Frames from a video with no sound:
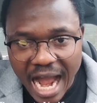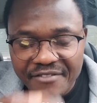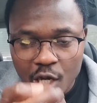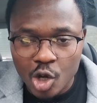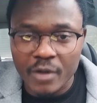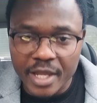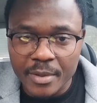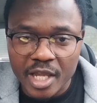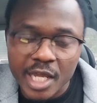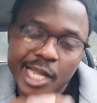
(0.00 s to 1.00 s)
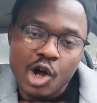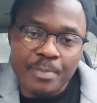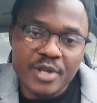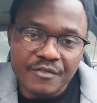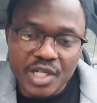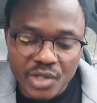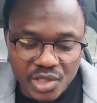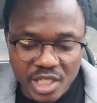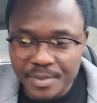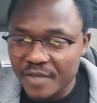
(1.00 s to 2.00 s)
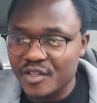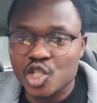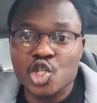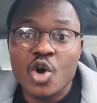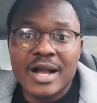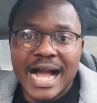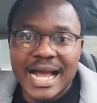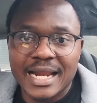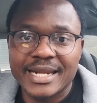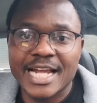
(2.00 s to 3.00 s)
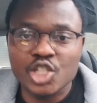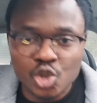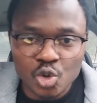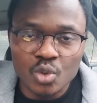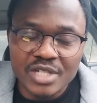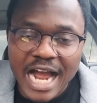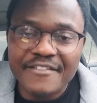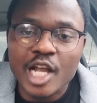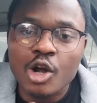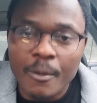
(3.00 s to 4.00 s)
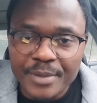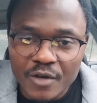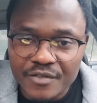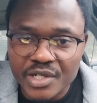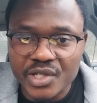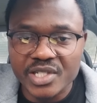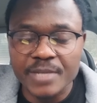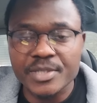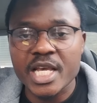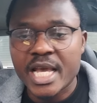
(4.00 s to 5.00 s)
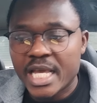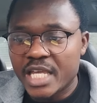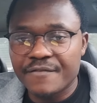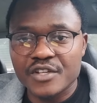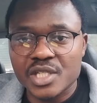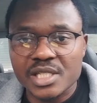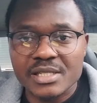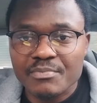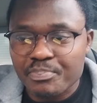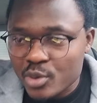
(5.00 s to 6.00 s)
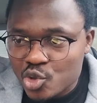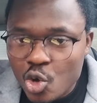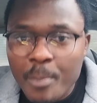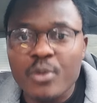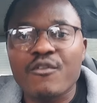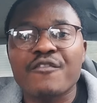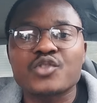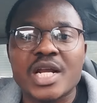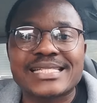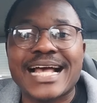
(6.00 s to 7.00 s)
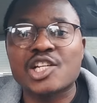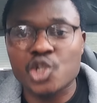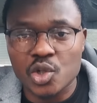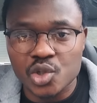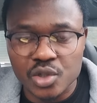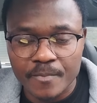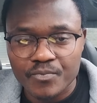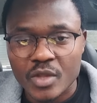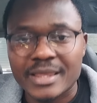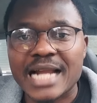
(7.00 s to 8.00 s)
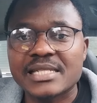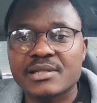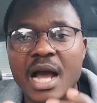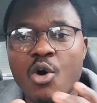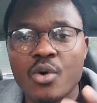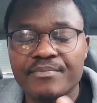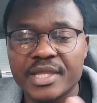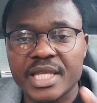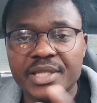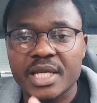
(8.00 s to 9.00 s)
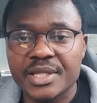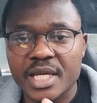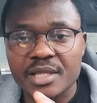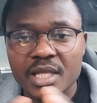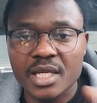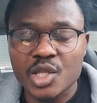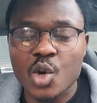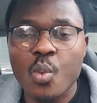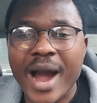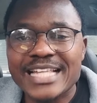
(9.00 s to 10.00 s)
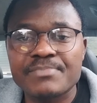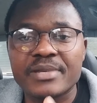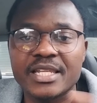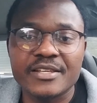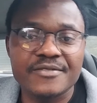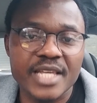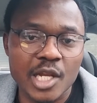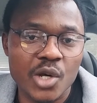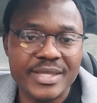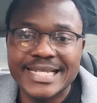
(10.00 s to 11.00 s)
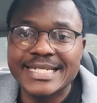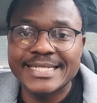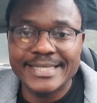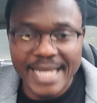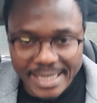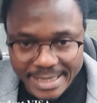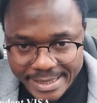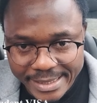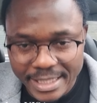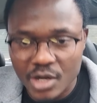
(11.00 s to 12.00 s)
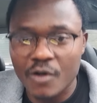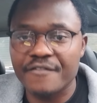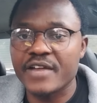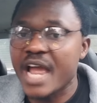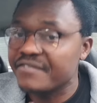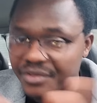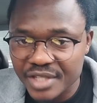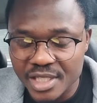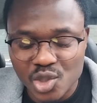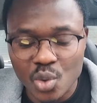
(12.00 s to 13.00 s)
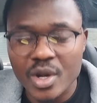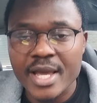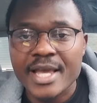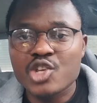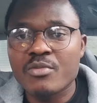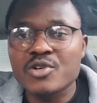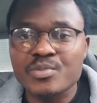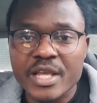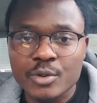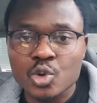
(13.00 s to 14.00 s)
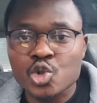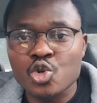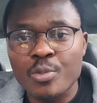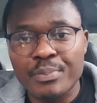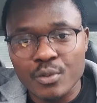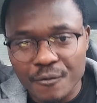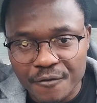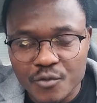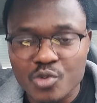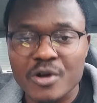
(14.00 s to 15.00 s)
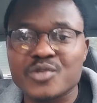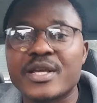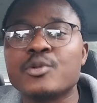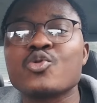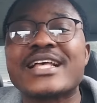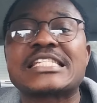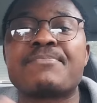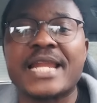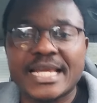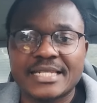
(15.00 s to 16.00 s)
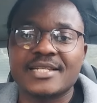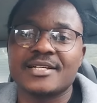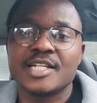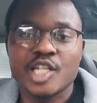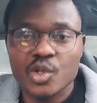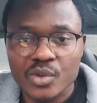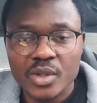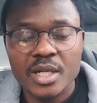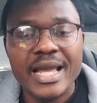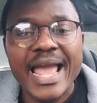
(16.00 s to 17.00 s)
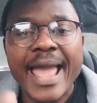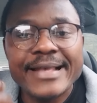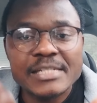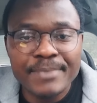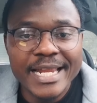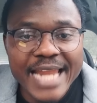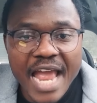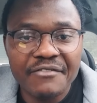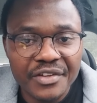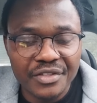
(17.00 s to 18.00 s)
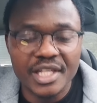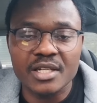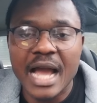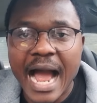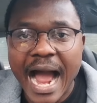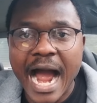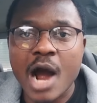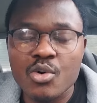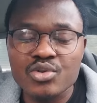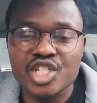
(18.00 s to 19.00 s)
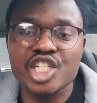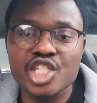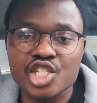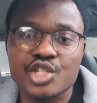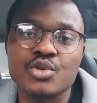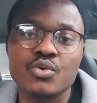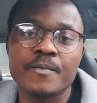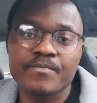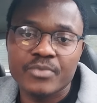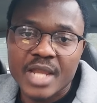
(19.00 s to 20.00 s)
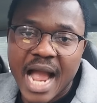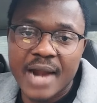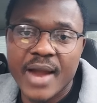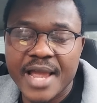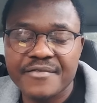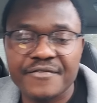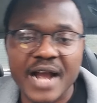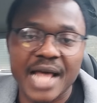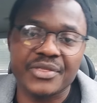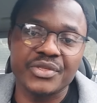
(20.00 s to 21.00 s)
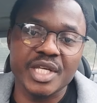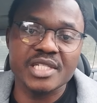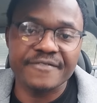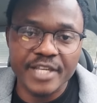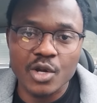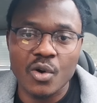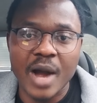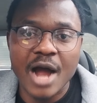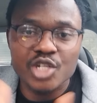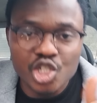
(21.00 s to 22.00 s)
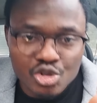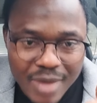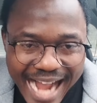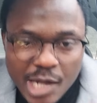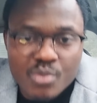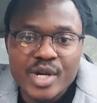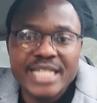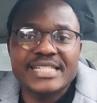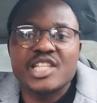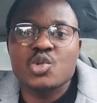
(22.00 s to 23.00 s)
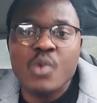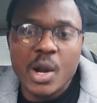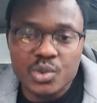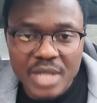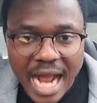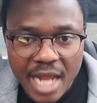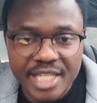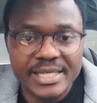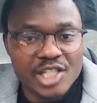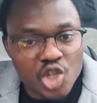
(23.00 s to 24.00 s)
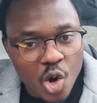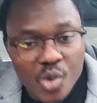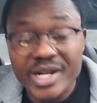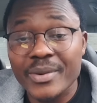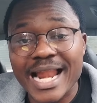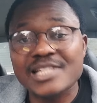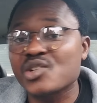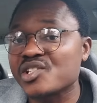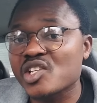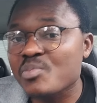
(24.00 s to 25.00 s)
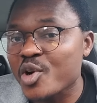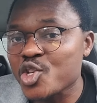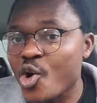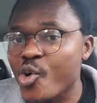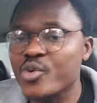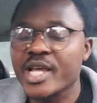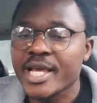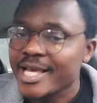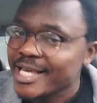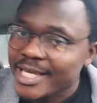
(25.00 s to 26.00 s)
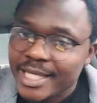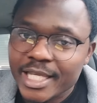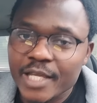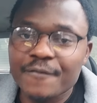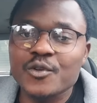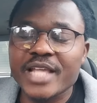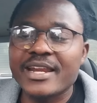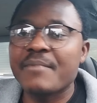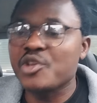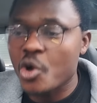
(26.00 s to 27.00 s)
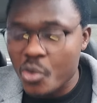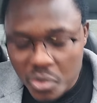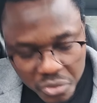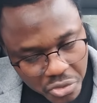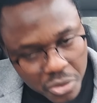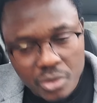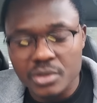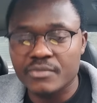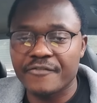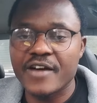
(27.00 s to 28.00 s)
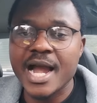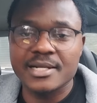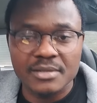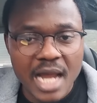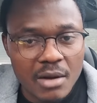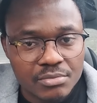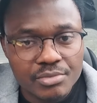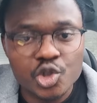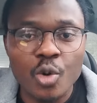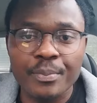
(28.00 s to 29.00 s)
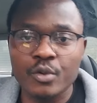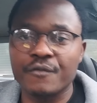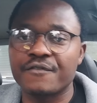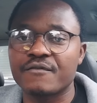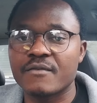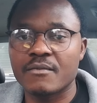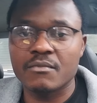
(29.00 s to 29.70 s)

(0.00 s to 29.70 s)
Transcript: have a copy of the receipt. If it is your car that you sold, have a copy of the receipt. If it is, show proof of transactions. That is the white believes a lot in integrity of everything. So you must be able to show proof. You must be able to explain, you know, explain everything. How did you arrive at this figure? How did you accumulate this wealth? Is it your own? They will ask you, is this money your own? If you tell them your own, good, fine. Now show proof.